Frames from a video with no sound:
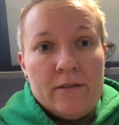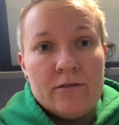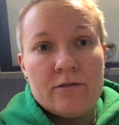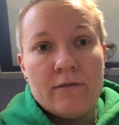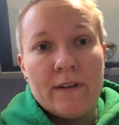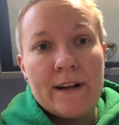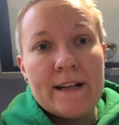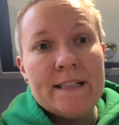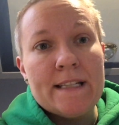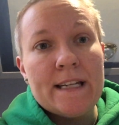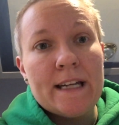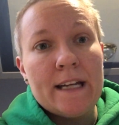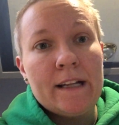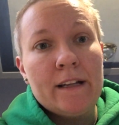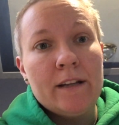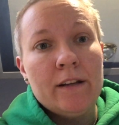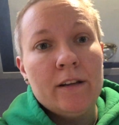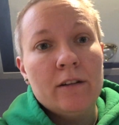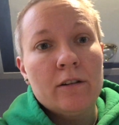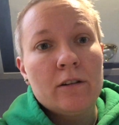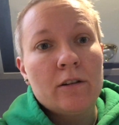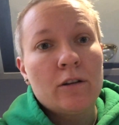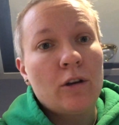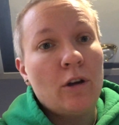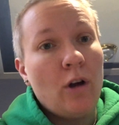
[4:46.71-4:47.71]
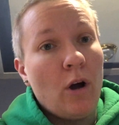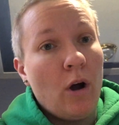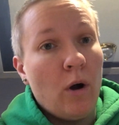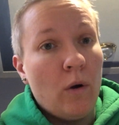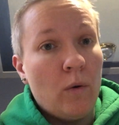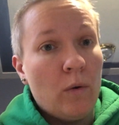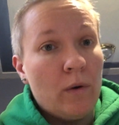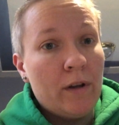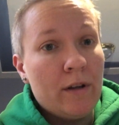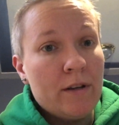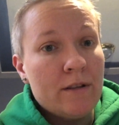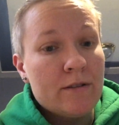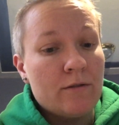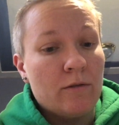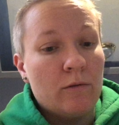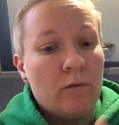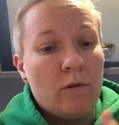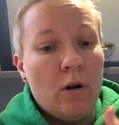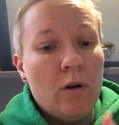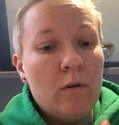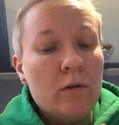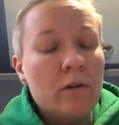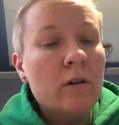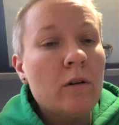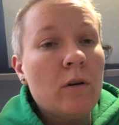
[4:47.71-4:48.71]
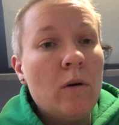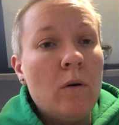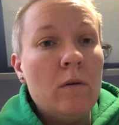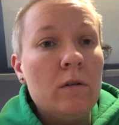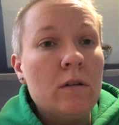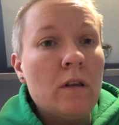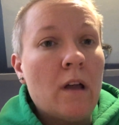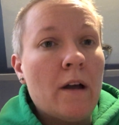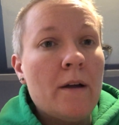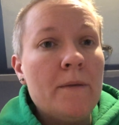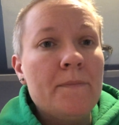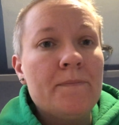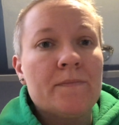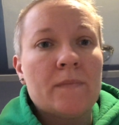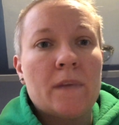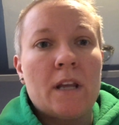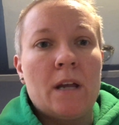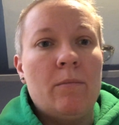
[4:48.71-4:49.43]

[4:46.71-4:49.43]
So I did Coke. So Coca-Cola,